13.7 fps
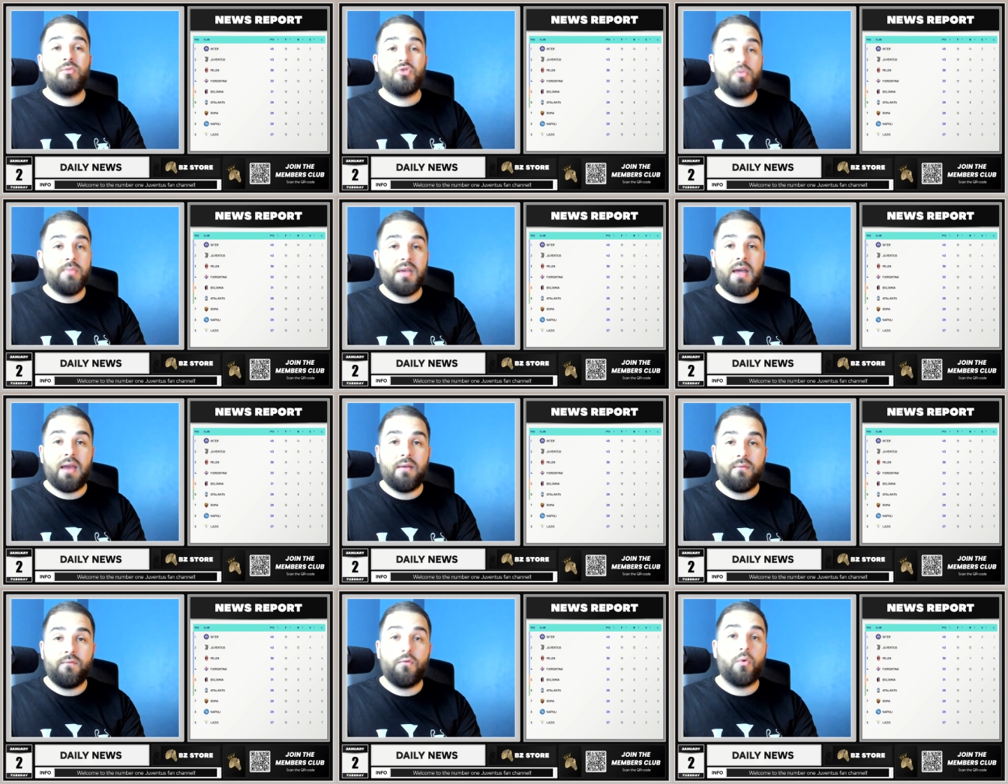we should be
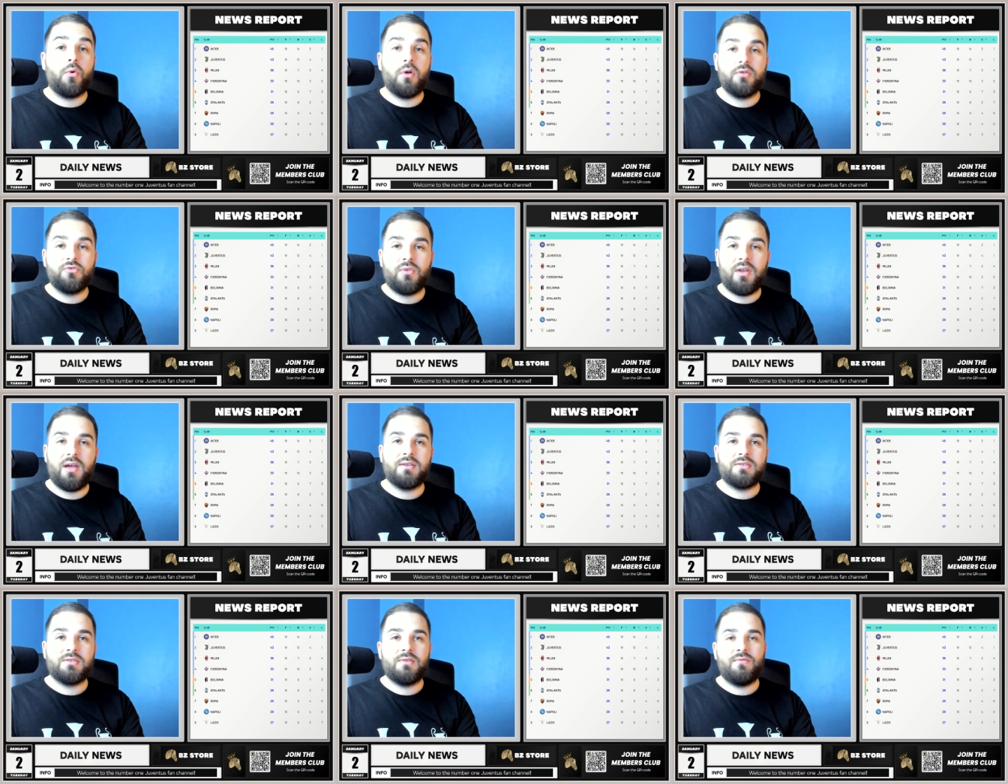getting 400
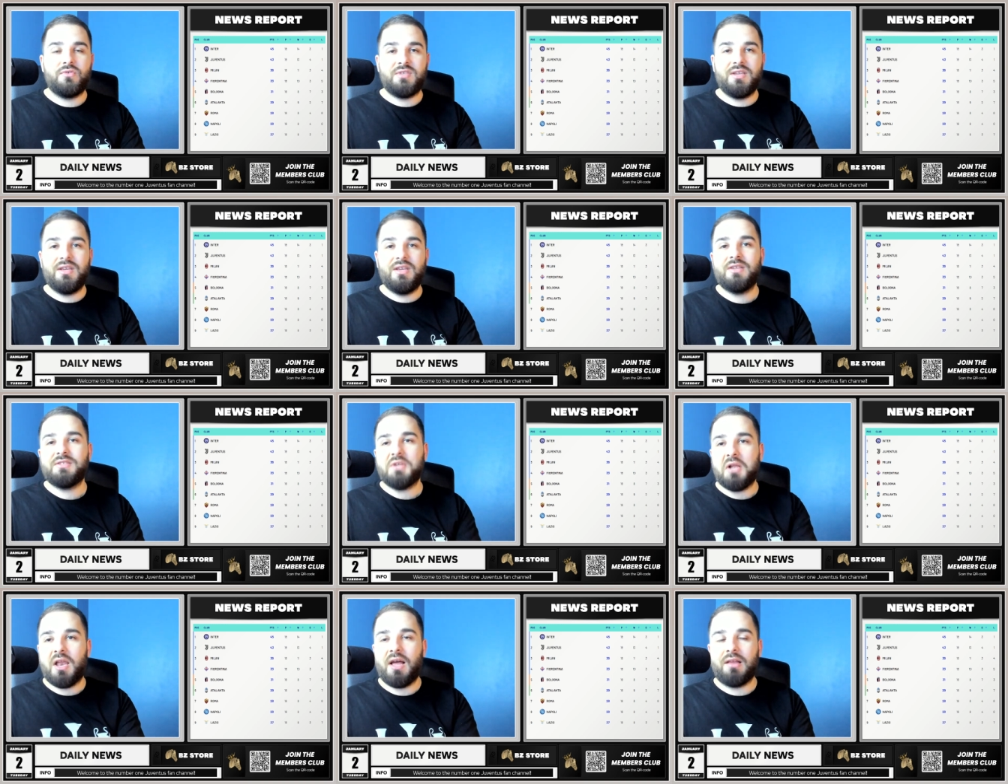likes. If you see this,
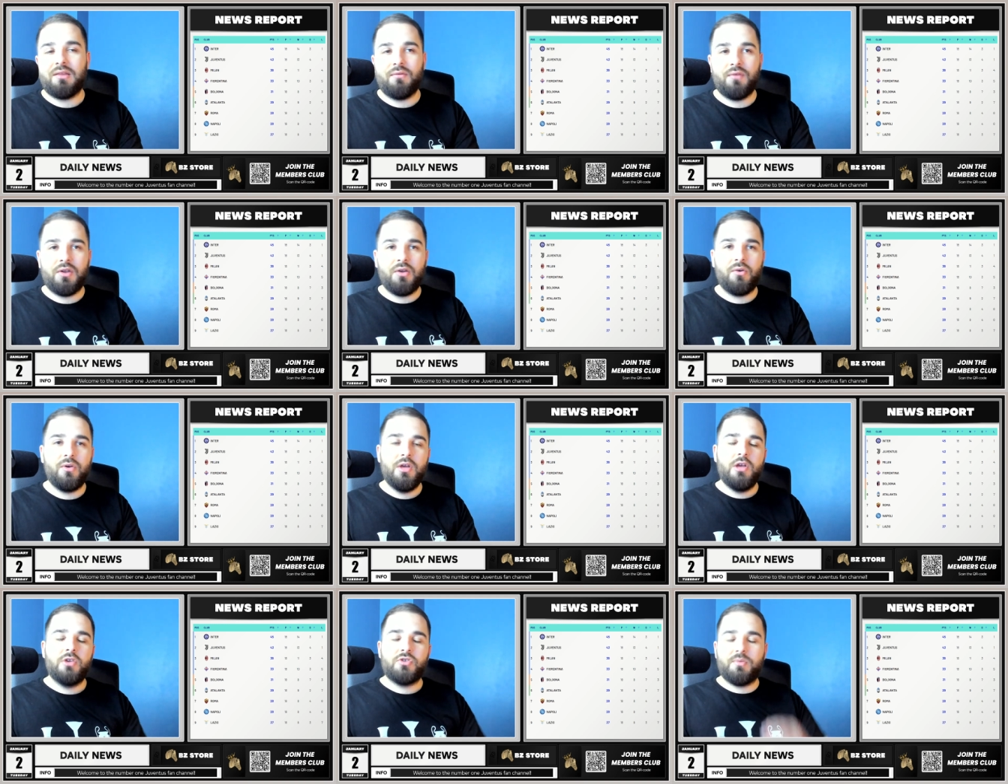like the video.
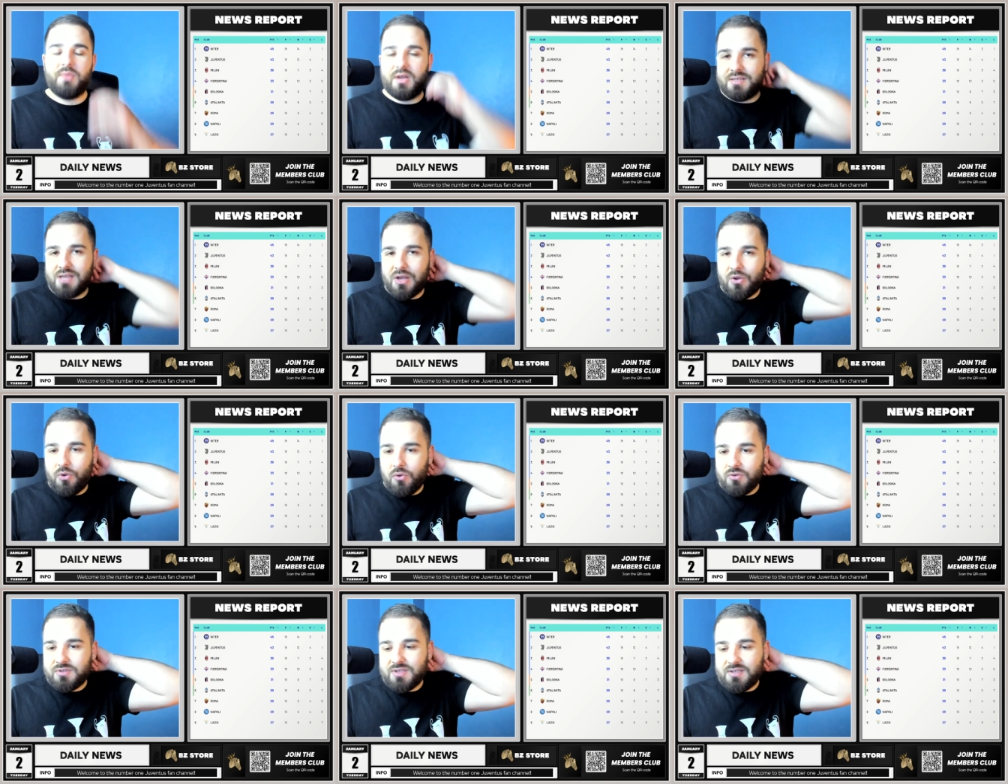So I'm going to set
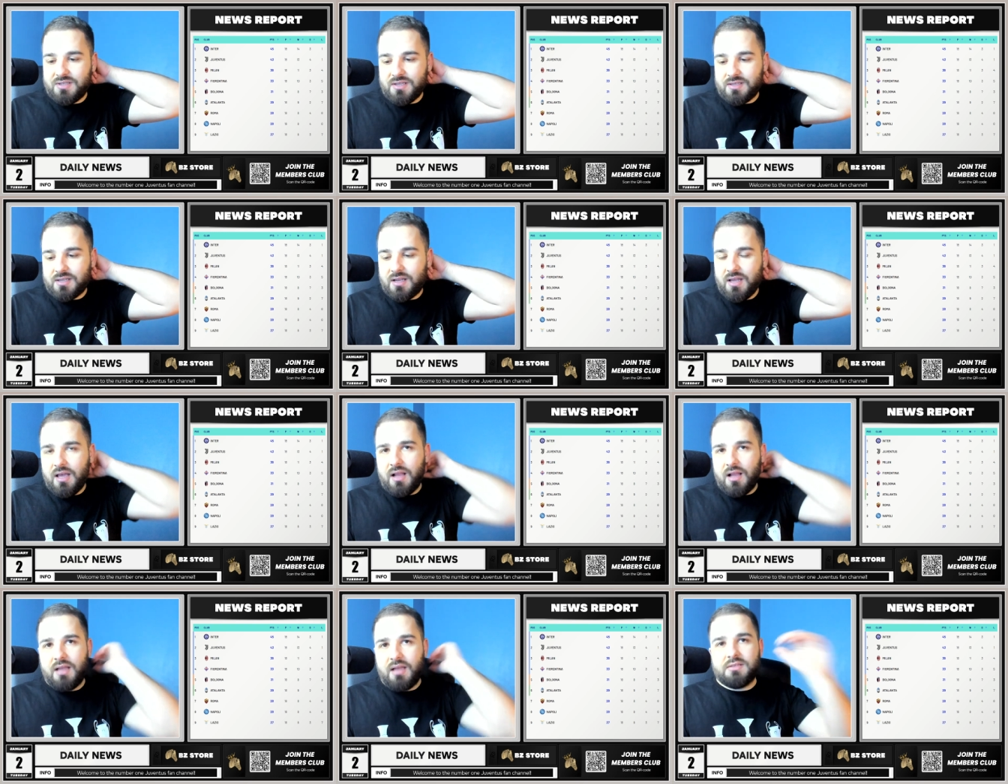goals this season.
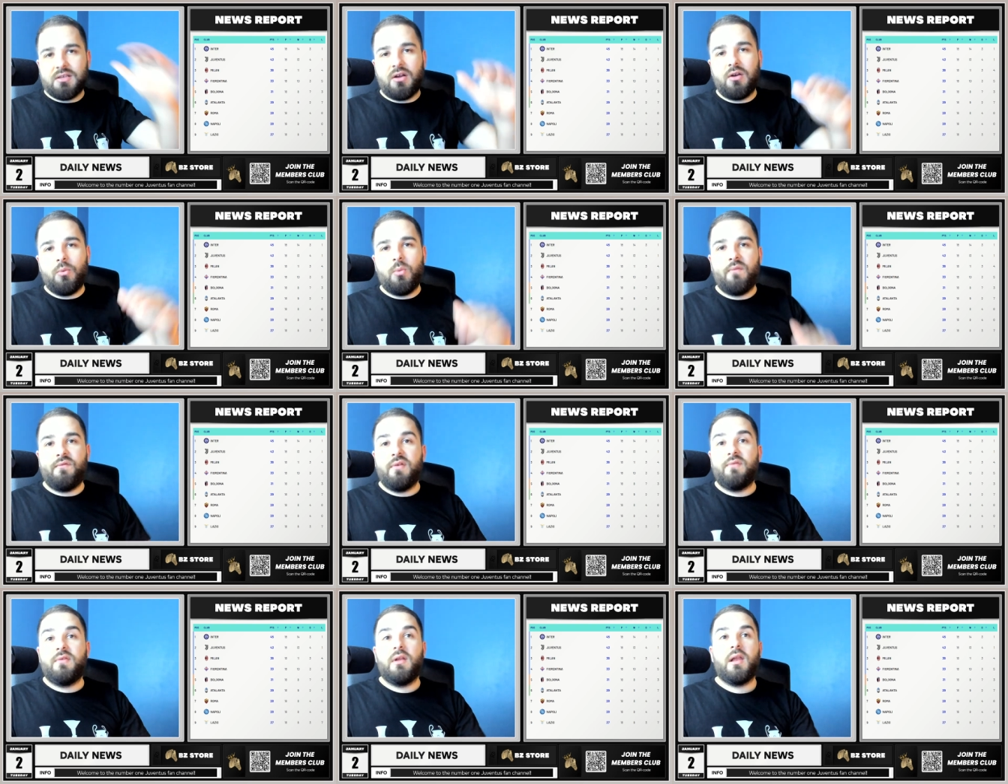Let's start with
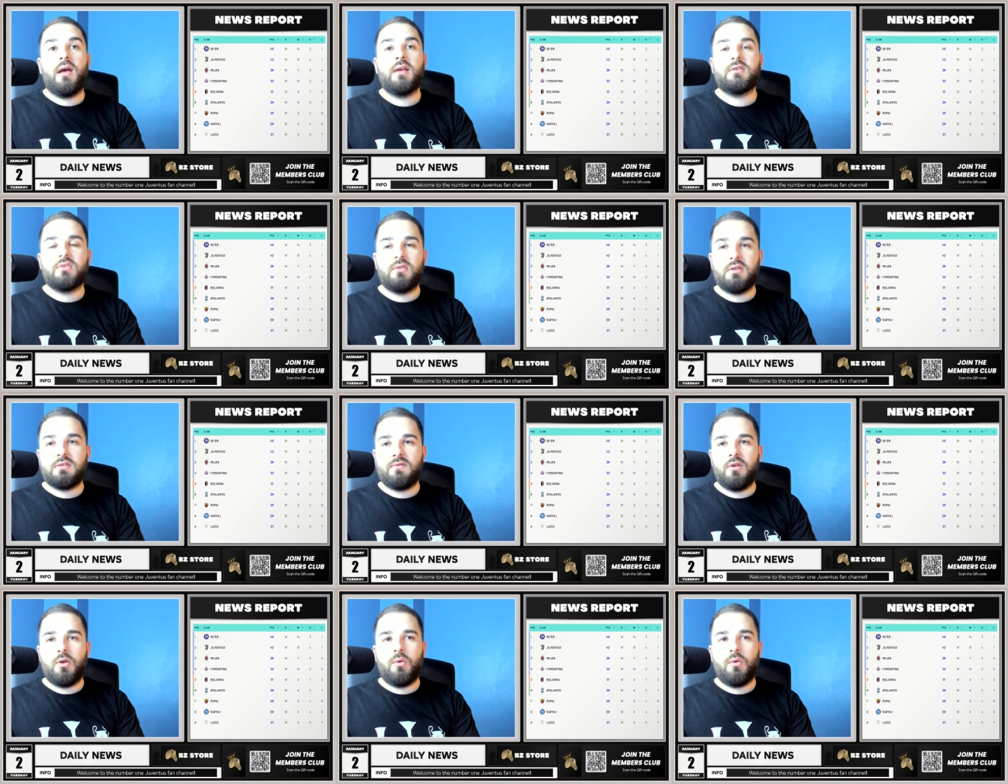50 likes on this
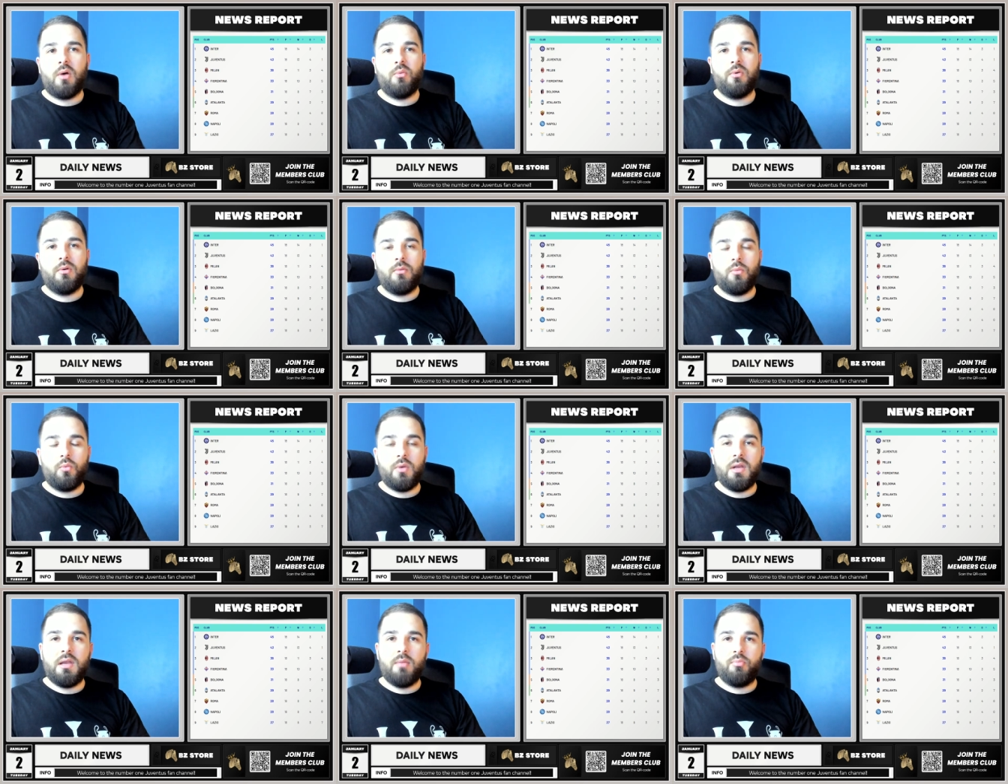video. I would
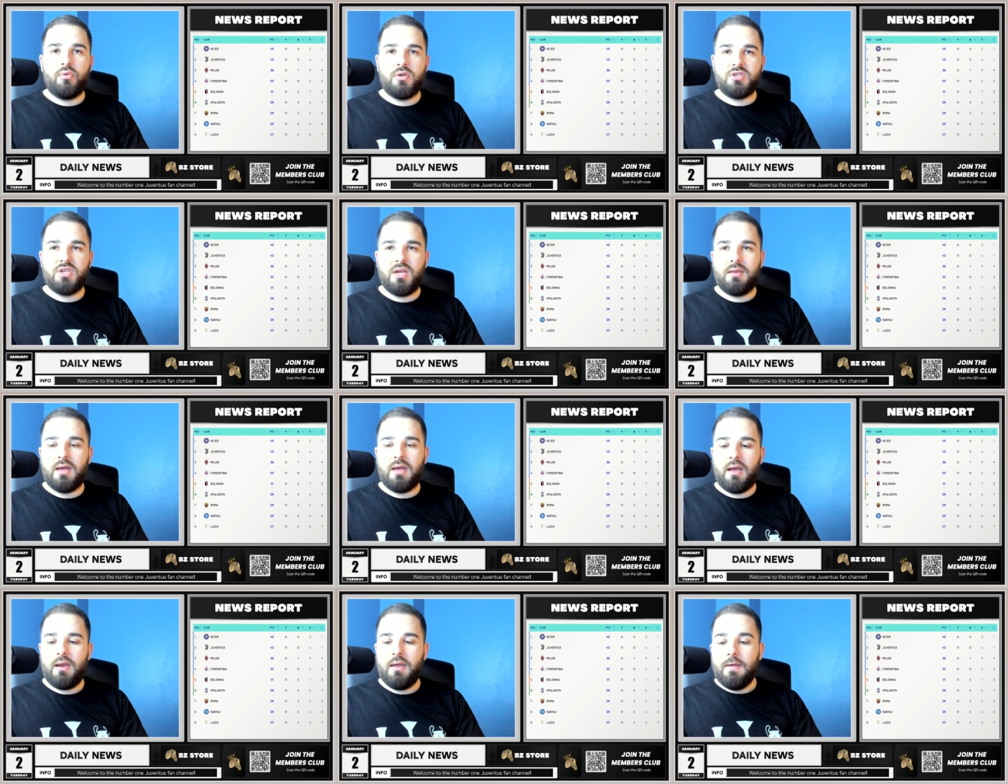really appreciate
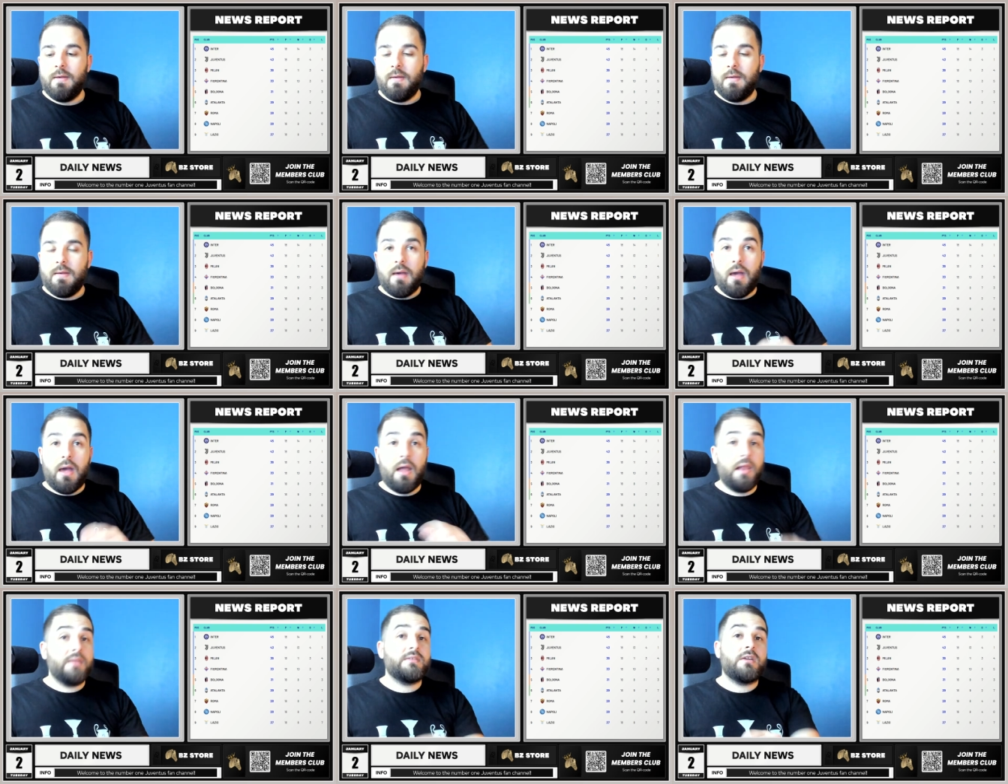that.
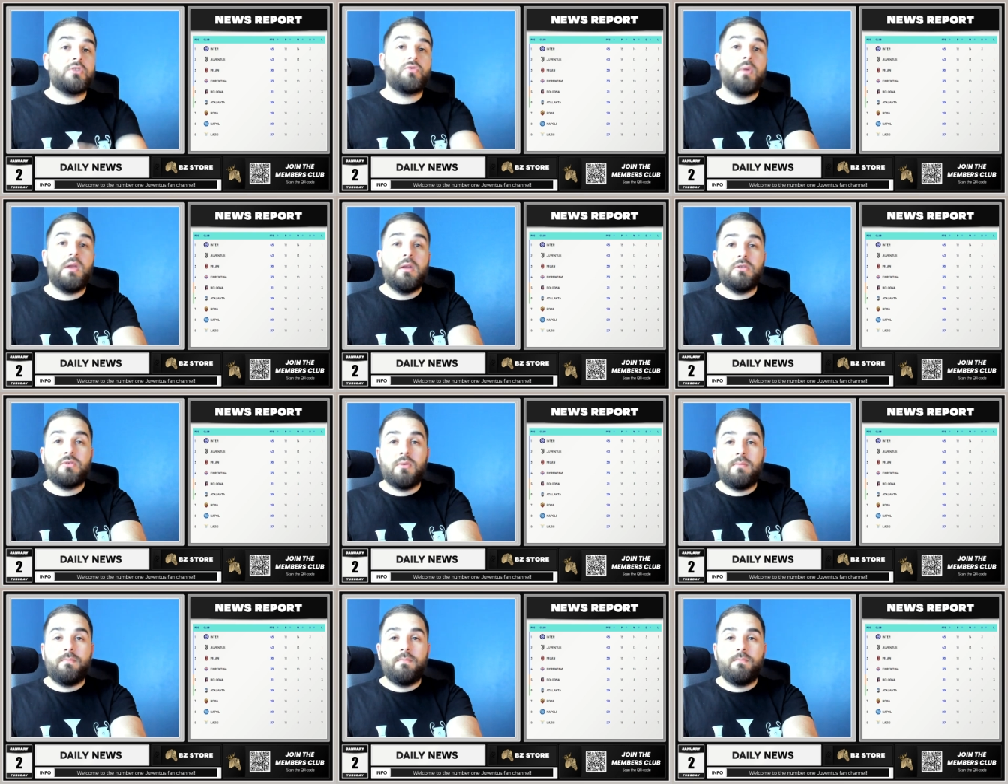And let's get straight into it.